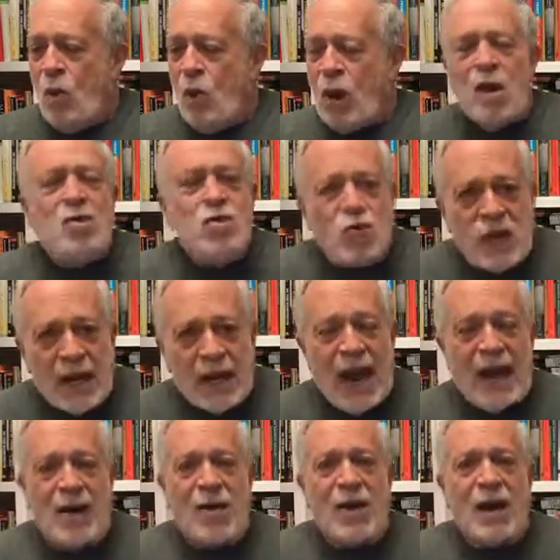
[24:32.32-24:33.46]
country
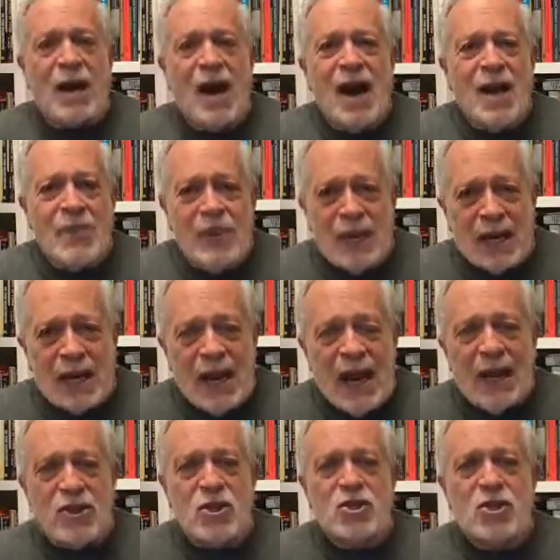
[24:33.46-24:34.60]
and our economy
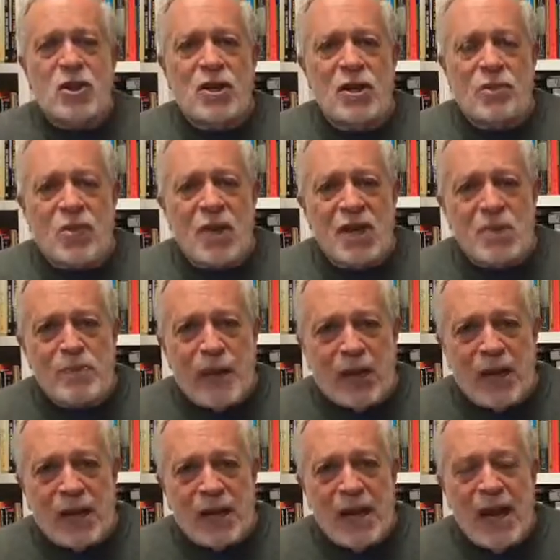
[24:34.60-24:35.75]
and the circle of
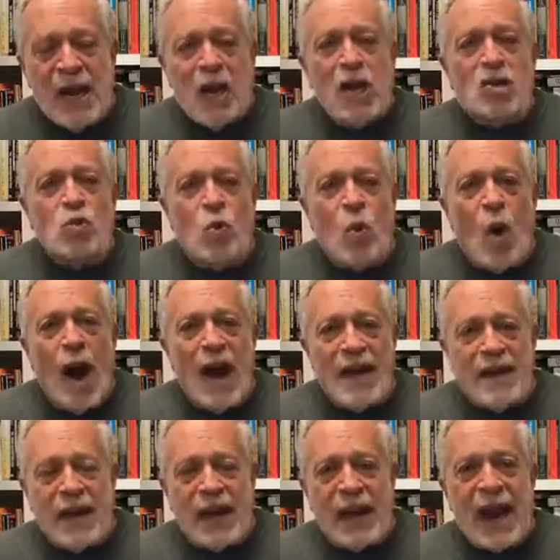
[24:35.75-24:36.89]
prosperity is
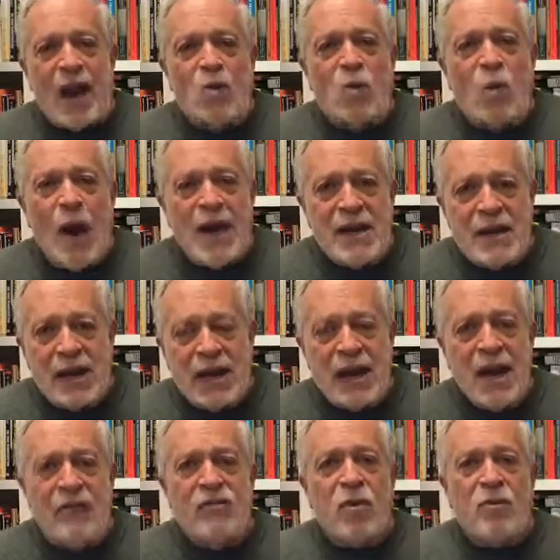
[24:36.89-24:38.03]
widening and widening
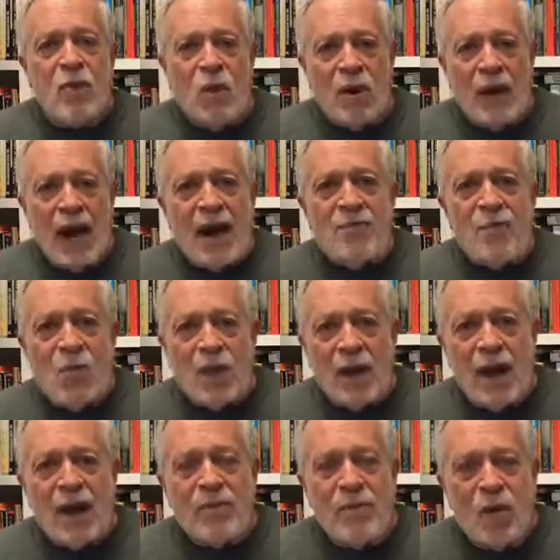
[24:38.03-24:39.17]
for more and
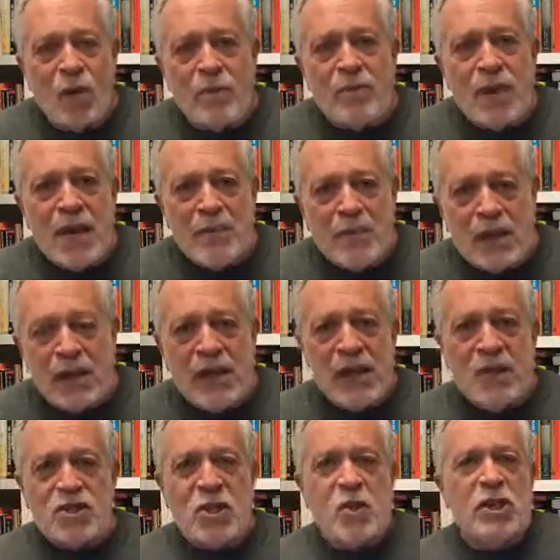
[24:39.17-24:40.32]
more and more people.
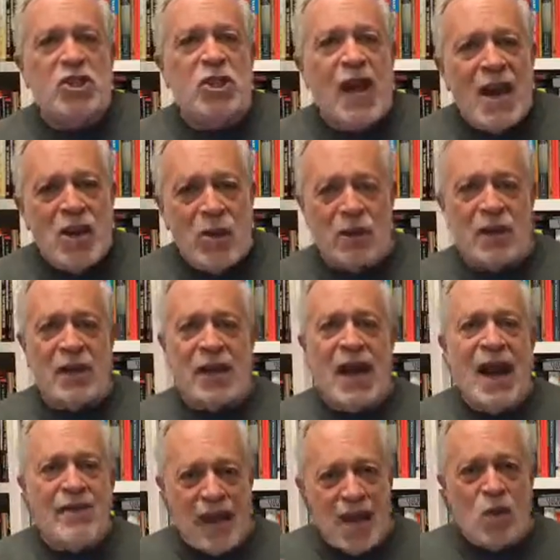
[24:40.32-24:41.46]
So we genuinely
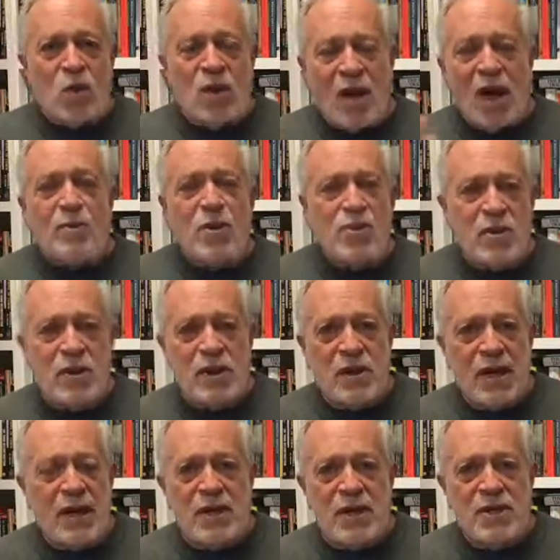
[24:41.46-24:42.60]
have equal opportunity
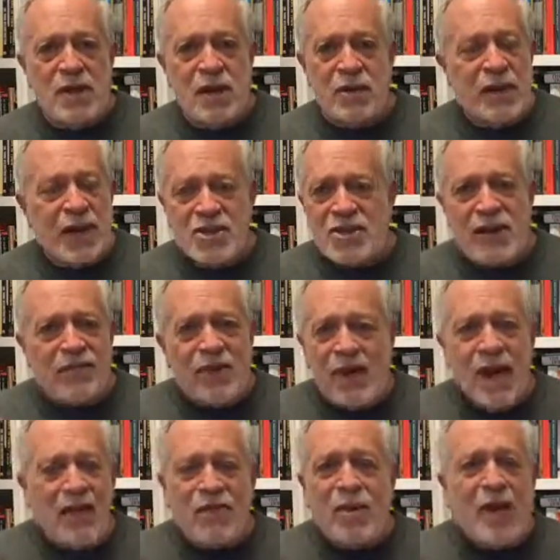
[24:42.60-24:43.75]
in this country. That's different
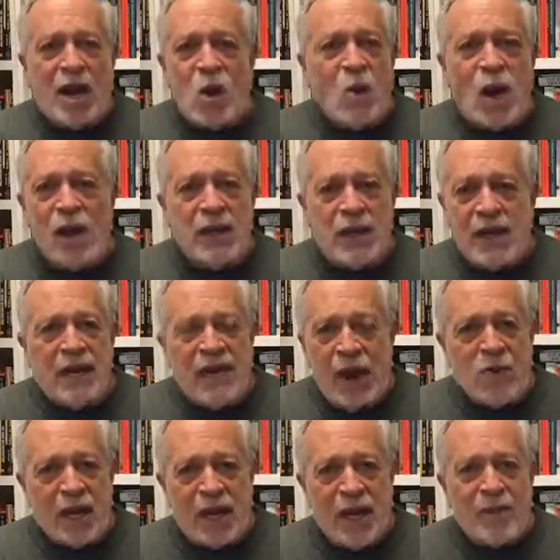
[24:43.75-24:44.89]
from equality of
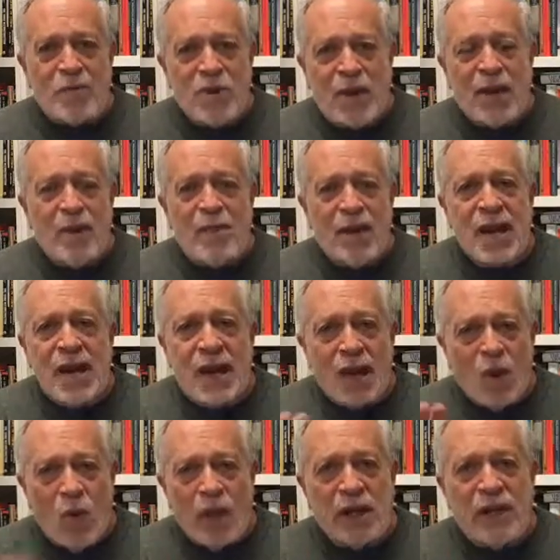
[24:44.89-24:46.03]
outcome. I'm talking about
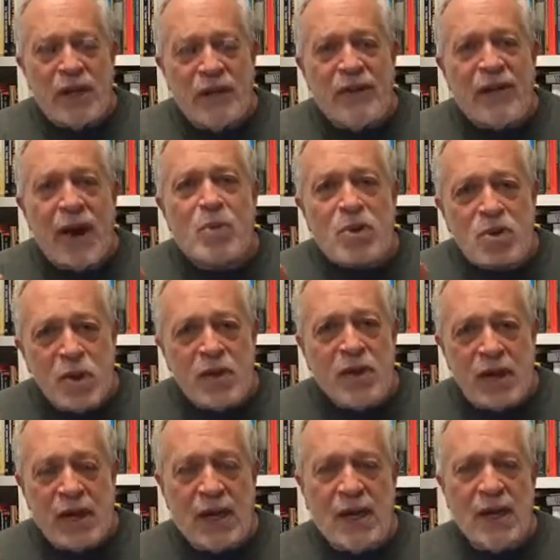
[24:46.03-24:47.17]
equality of
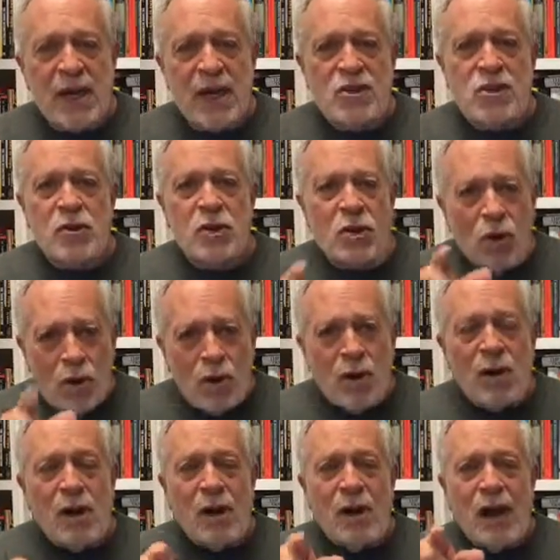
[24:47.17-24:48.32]
opportunity. So
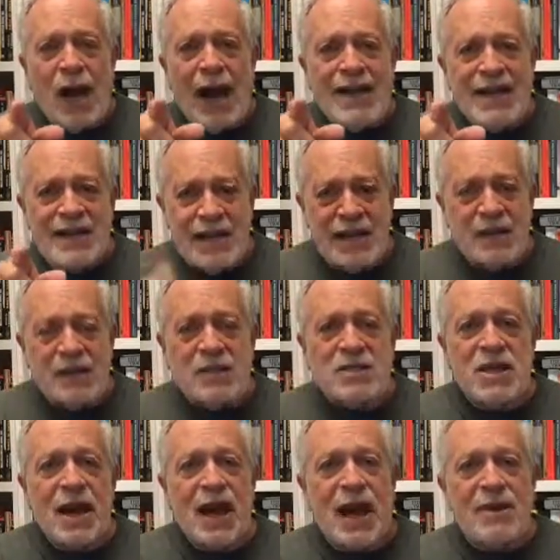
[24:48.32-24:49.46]
your ideals
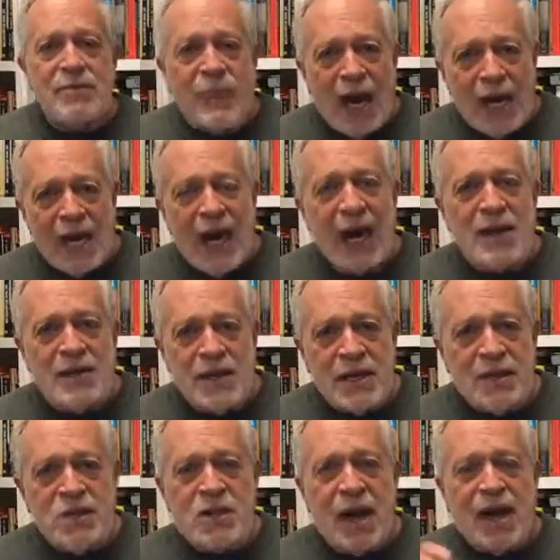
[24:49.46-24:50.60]
and my
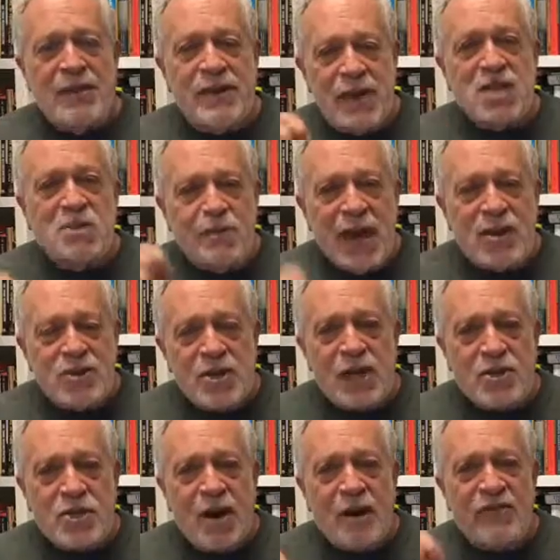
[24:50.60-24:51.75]
ideals on these
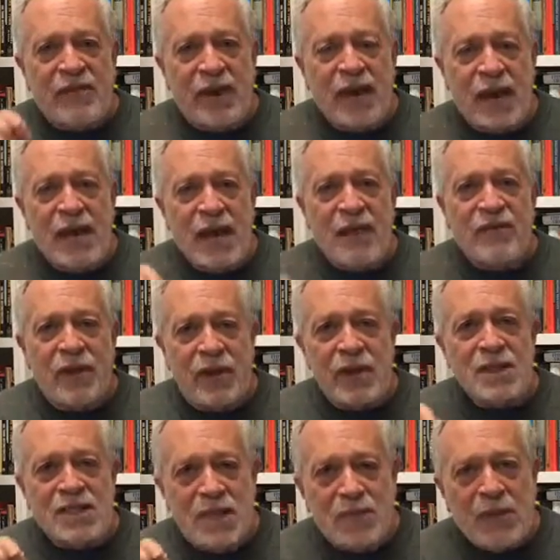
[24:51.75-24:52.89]
basics are very, very
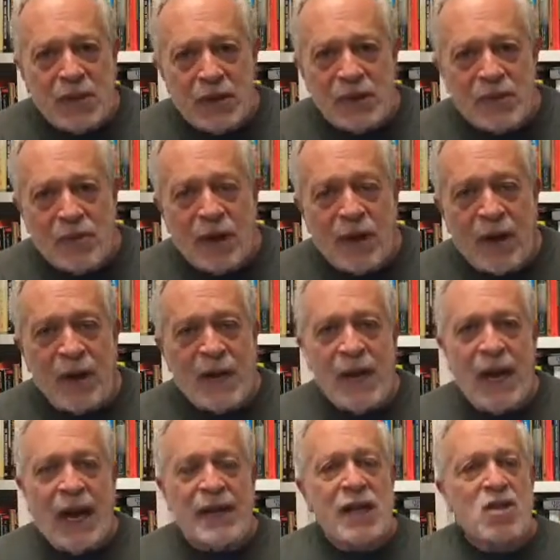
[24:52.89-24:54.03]
similar, Tamara,
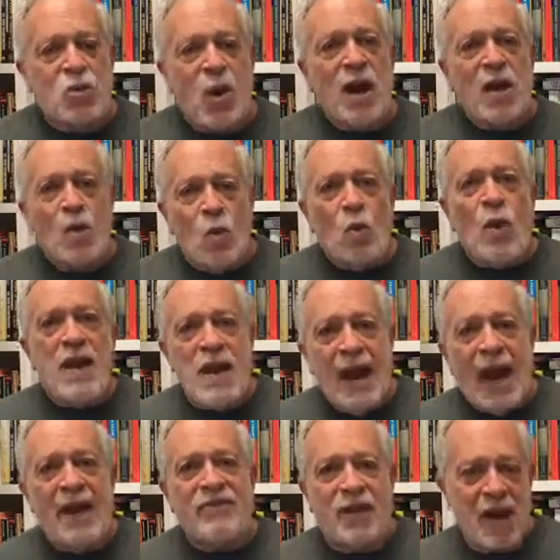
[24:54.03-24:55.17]
and that's why we
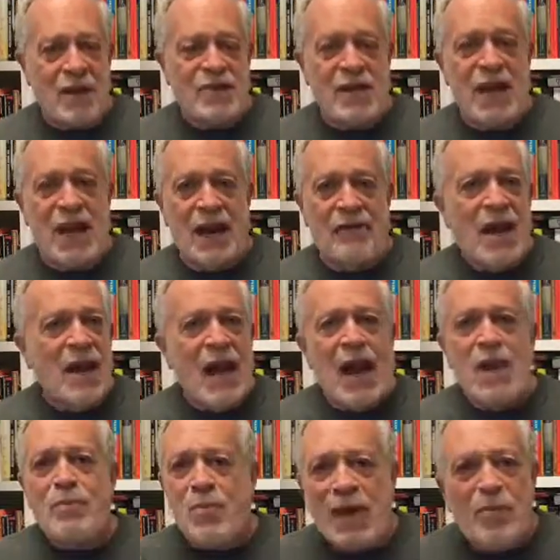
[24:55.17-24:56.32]
have got to have
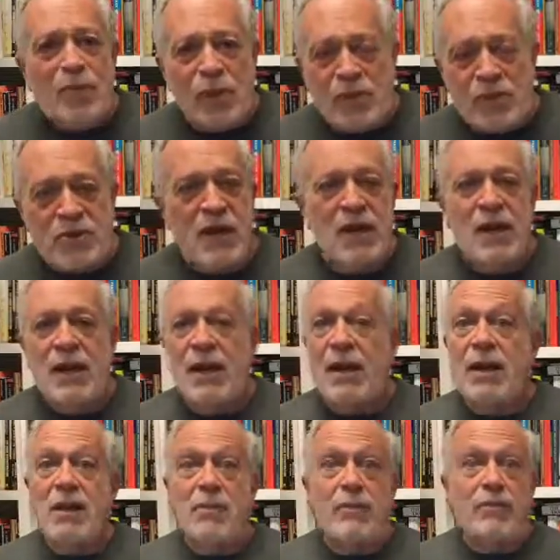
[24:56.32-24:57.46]
a people's
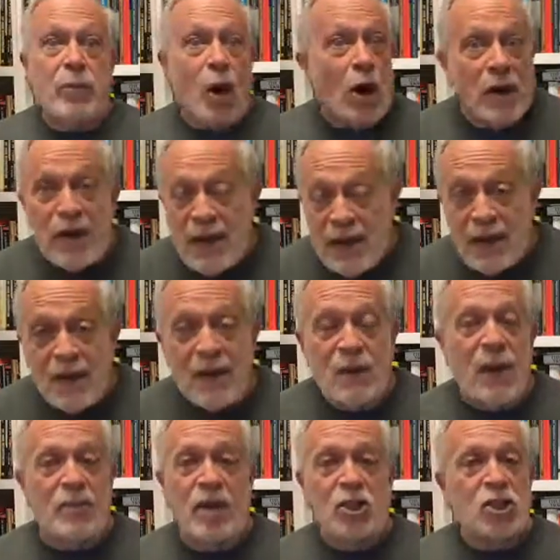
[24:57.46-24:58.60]
party.
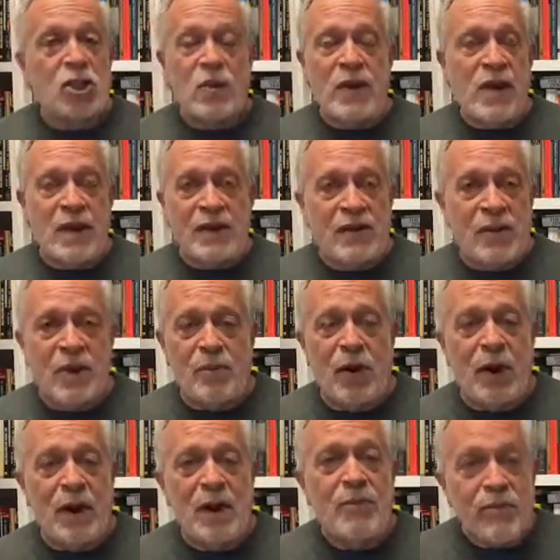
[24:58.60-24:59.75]
Well, I'm not sure we need a third
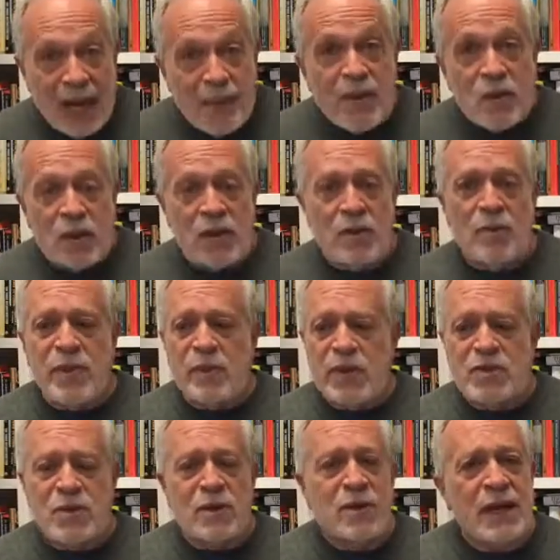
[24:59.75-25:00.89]
party. Maybe we do, but we
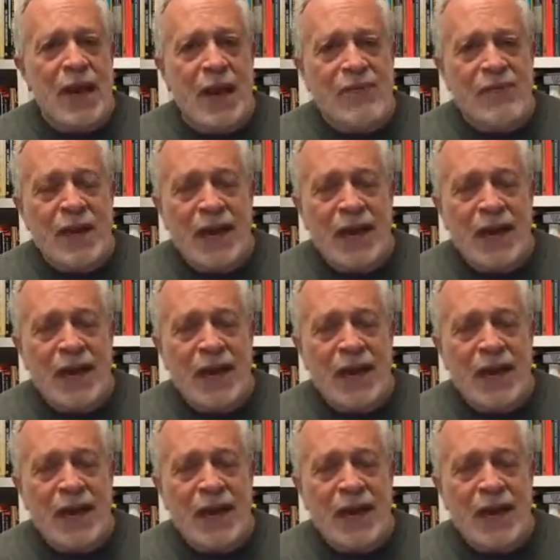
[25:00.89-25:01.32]
certainly have to